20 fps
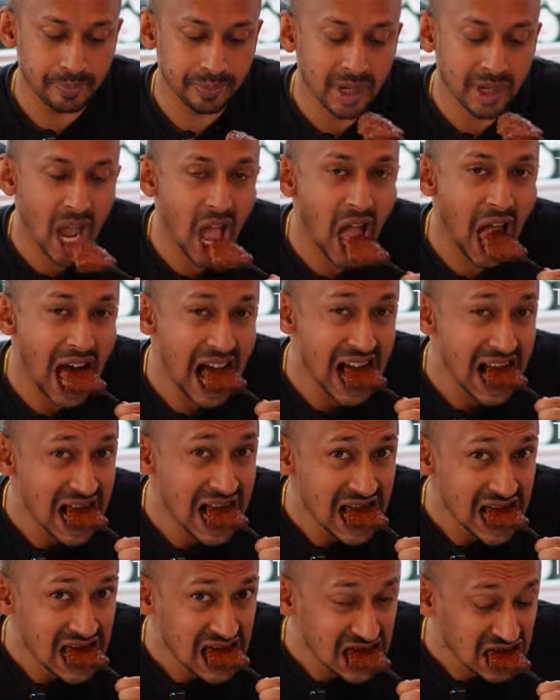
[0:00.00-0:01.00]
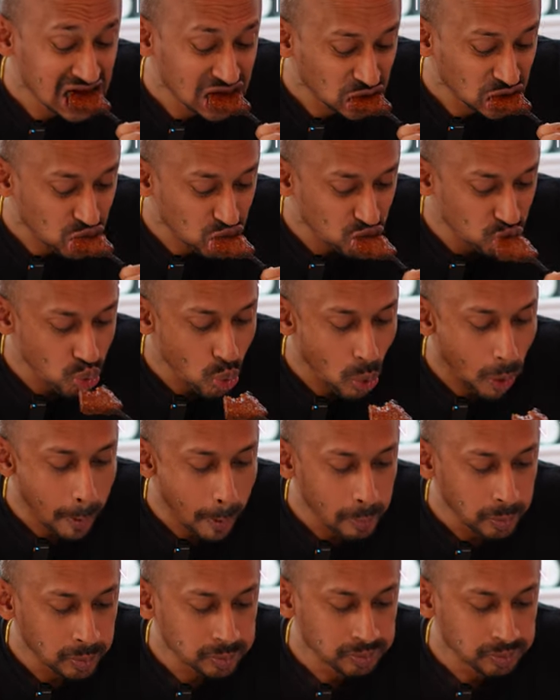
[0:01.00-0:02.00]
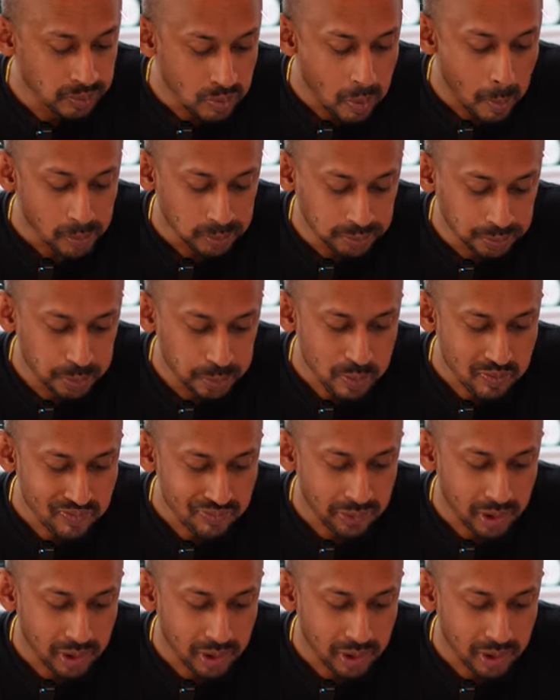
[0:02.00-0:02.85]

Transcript: So today we're going to show our famous lamb chop.